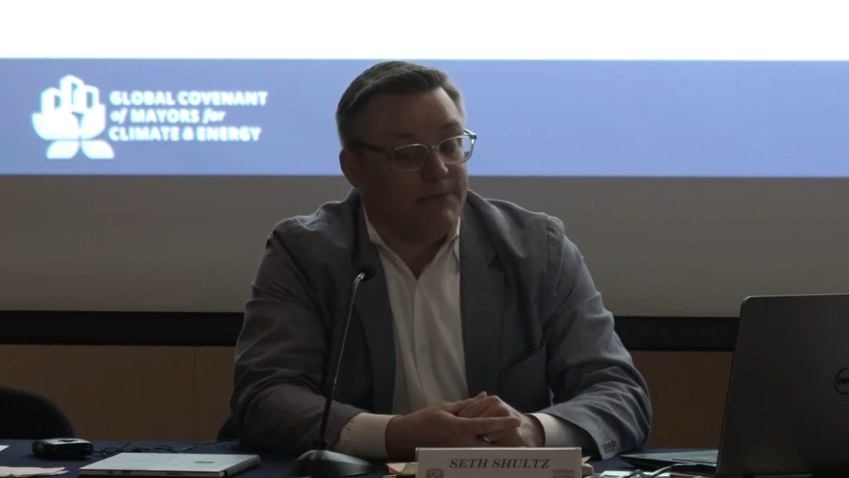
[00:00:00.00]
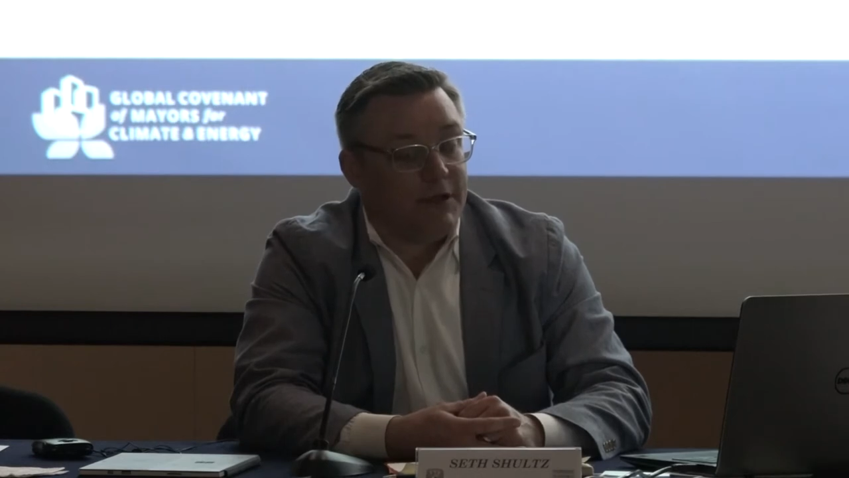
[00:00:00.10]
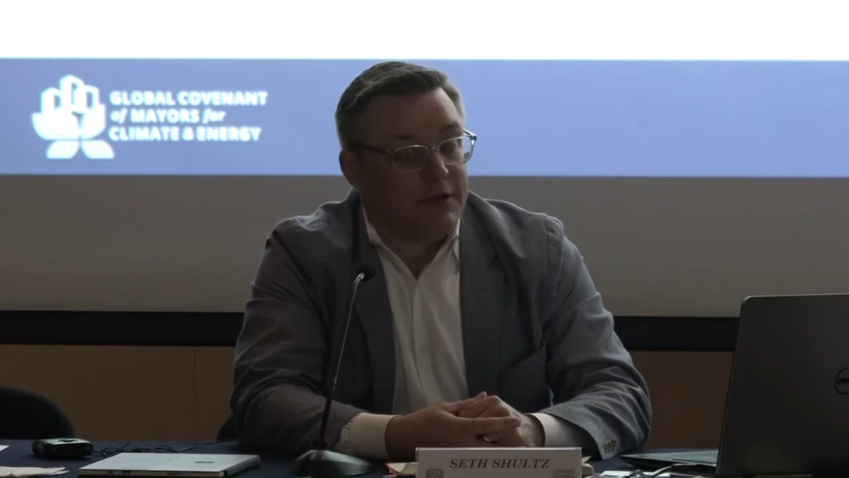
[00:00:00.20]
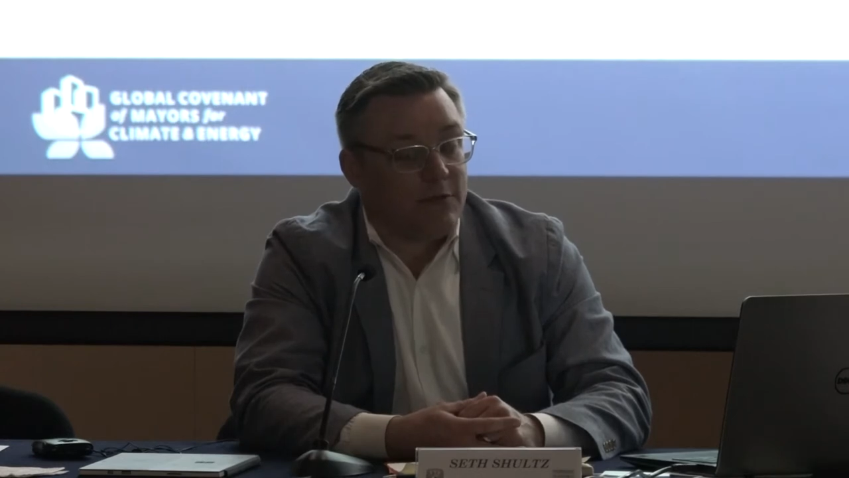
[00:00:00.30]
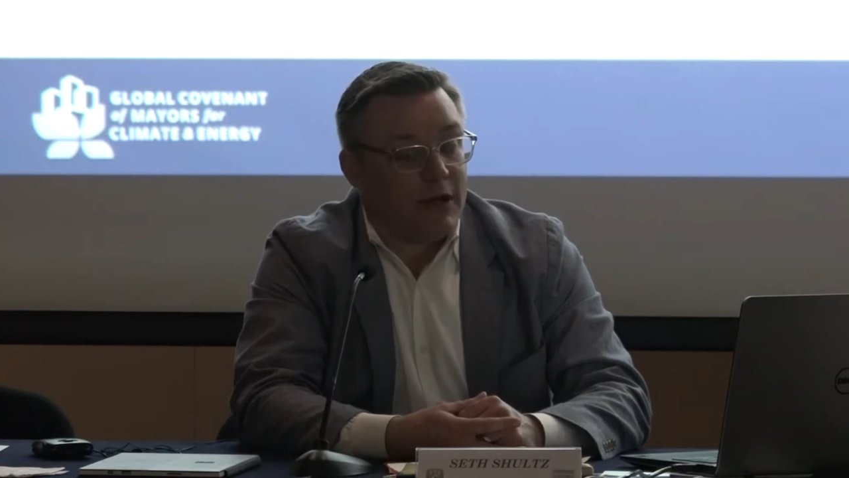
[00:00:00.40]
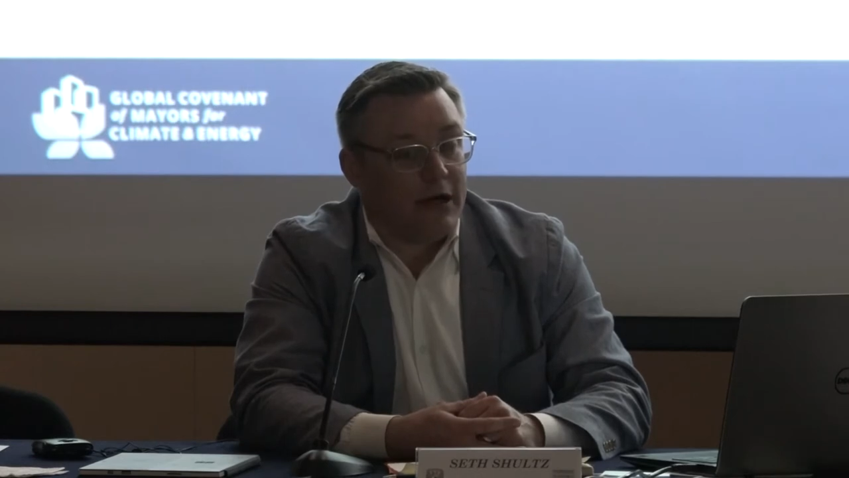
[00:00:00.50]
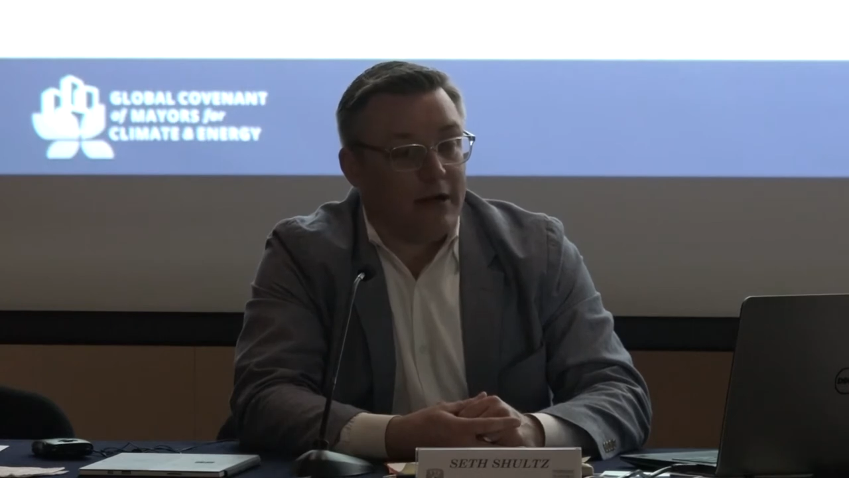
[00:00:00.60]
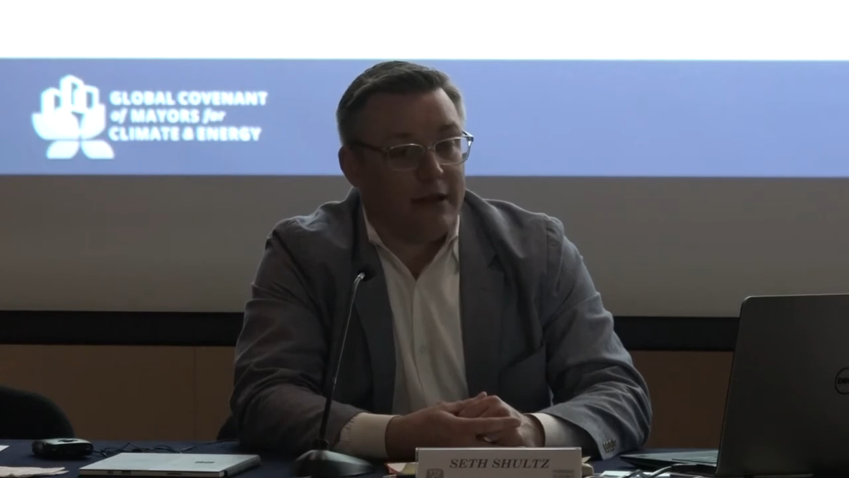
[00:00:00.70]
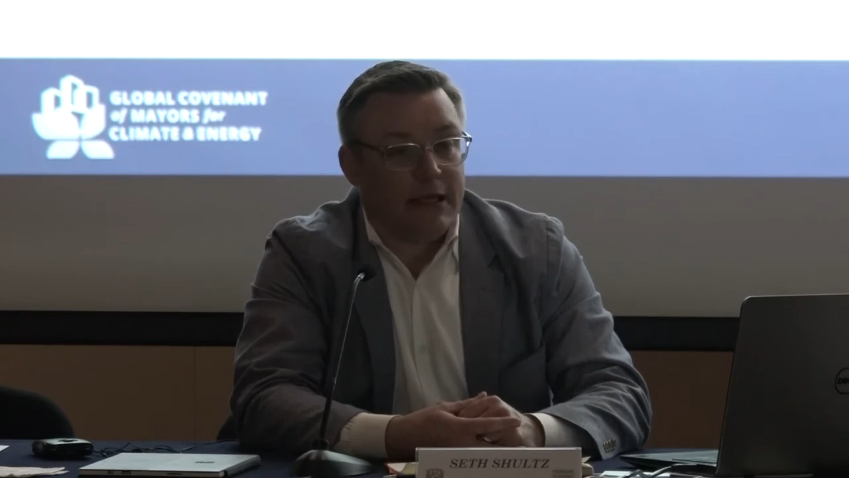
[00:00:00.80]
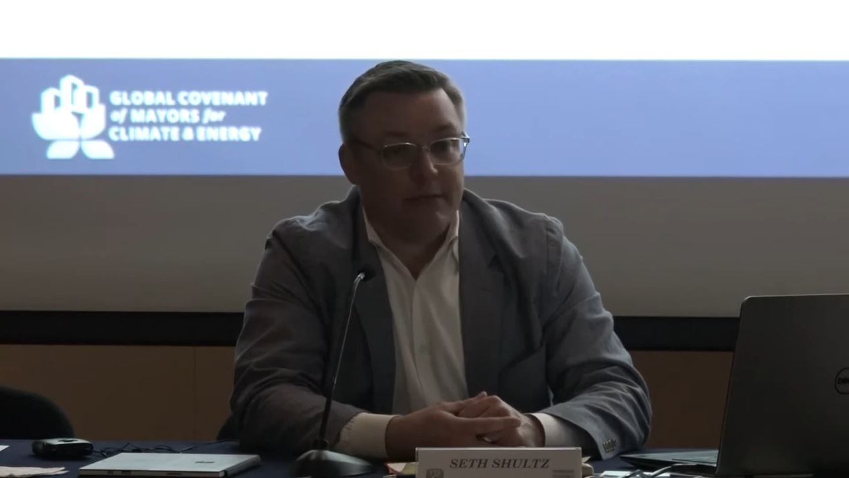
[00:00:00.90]
is where
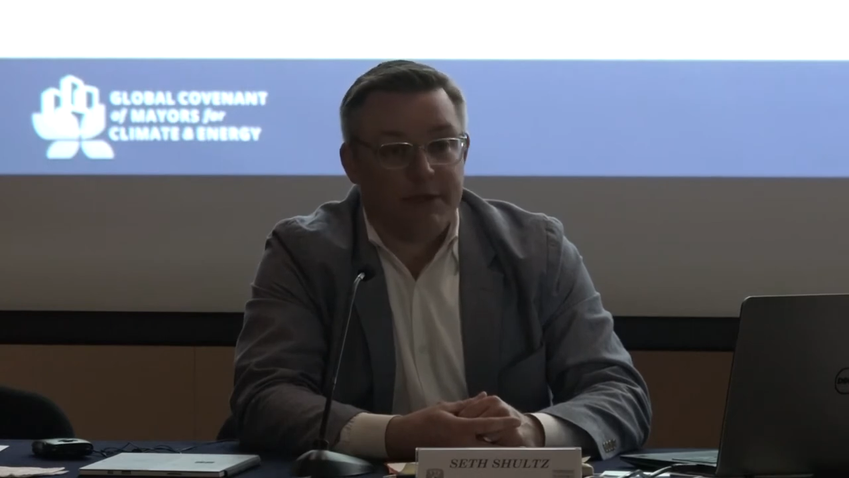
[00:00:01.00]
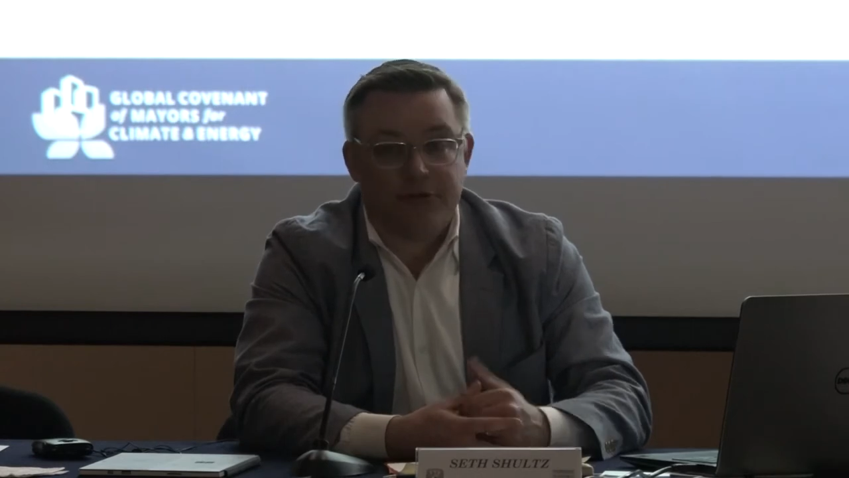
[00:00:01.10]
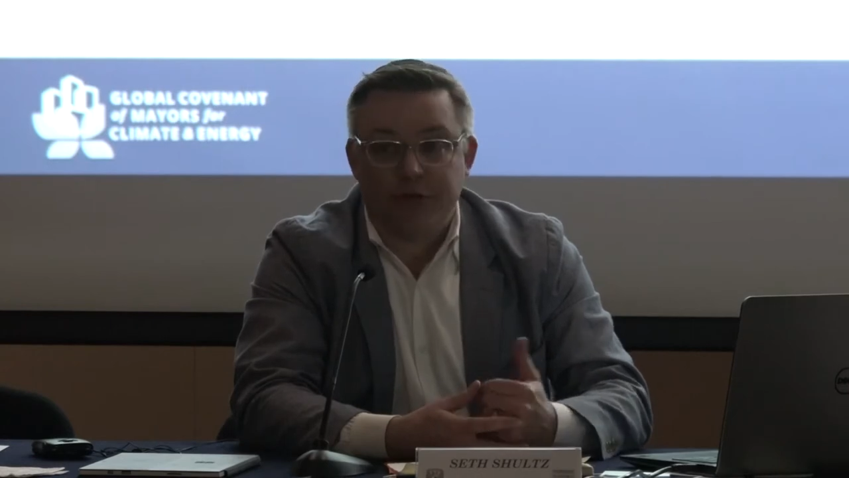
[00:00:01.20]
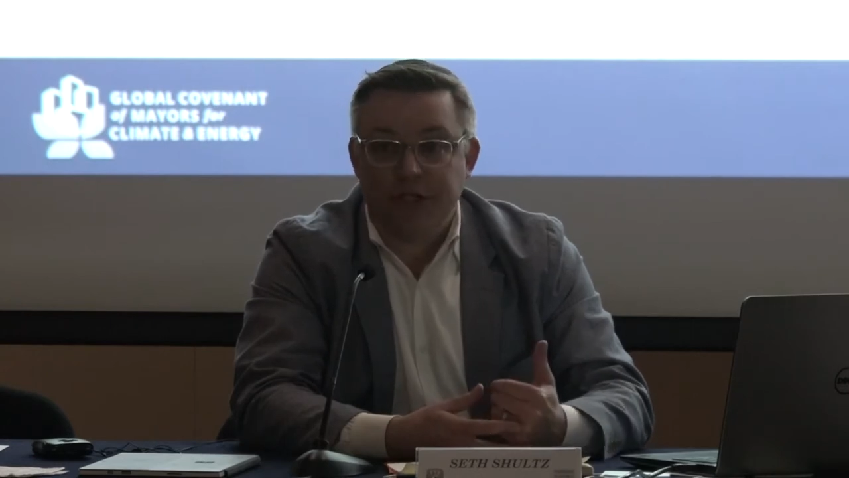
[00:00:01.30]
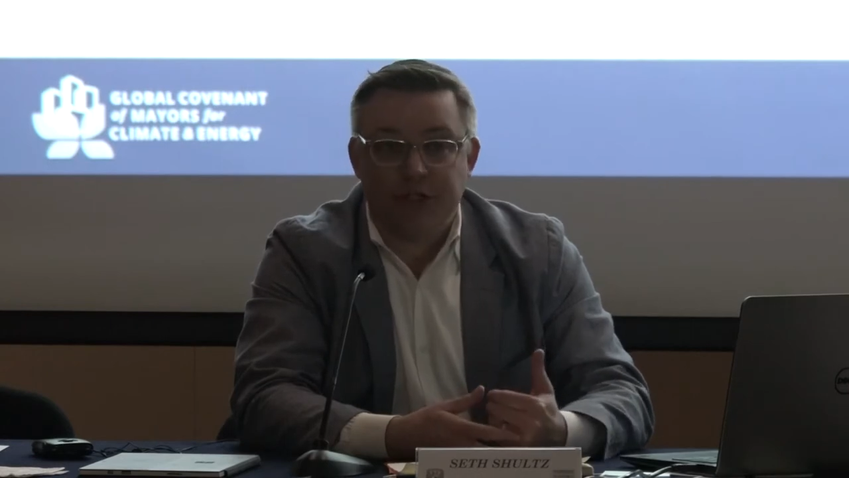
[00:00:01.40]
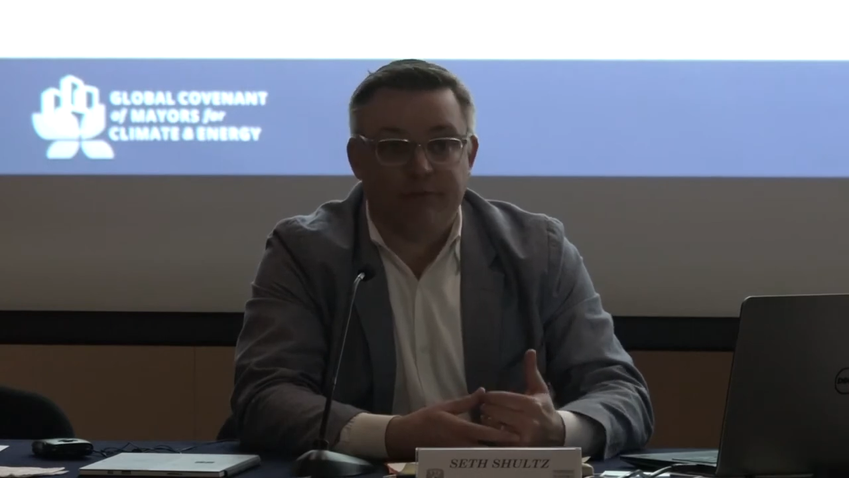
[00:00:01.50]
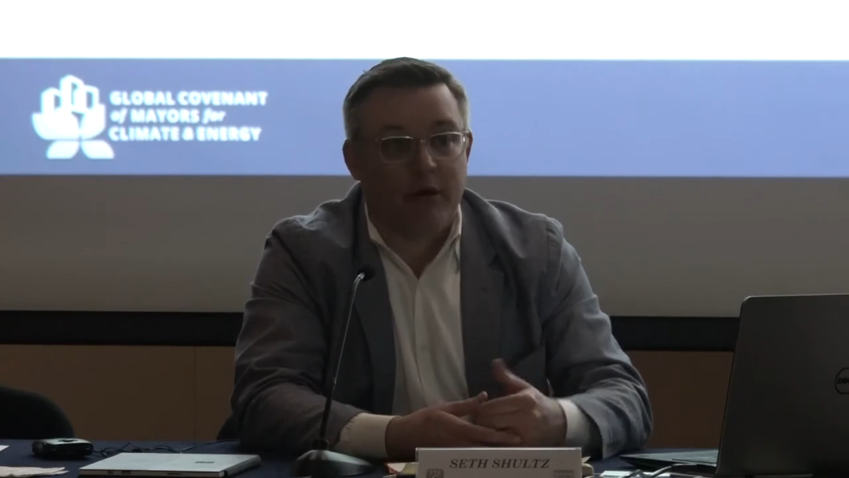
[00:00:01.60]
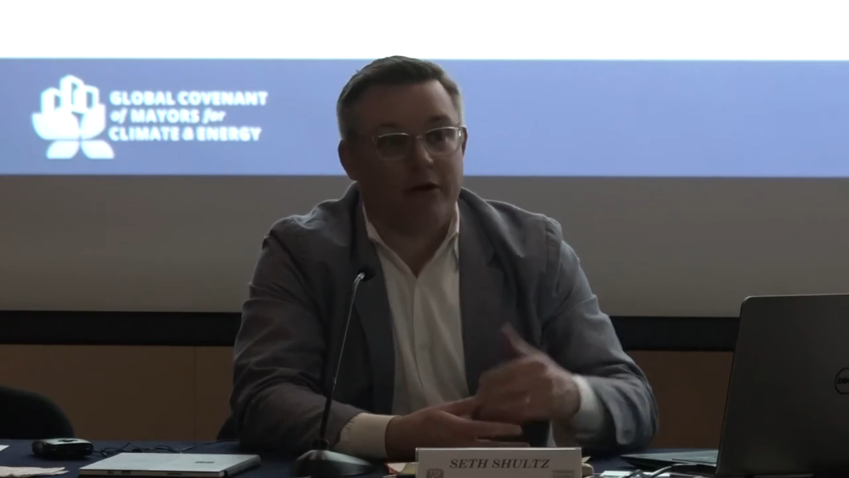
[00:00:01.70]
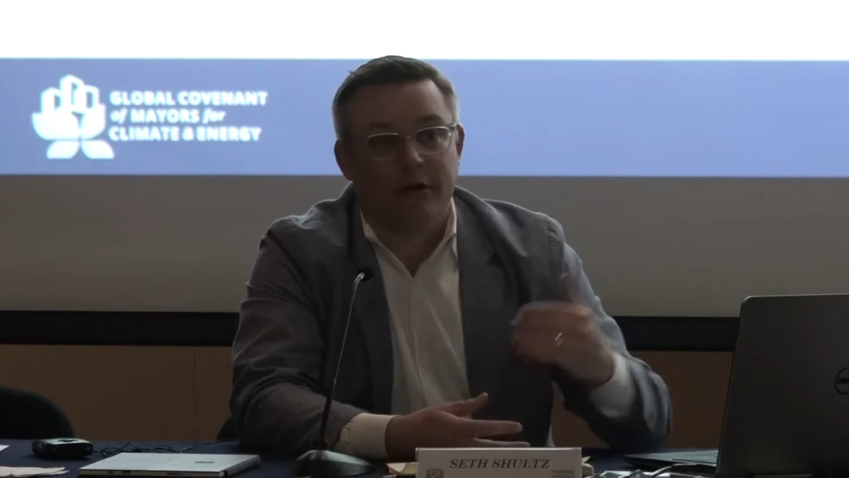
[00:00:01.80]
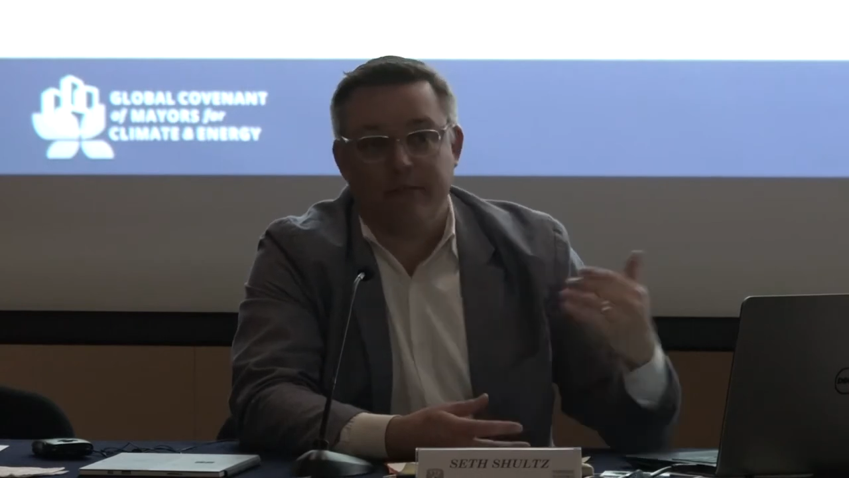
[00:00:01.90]
they can be a strategic partner,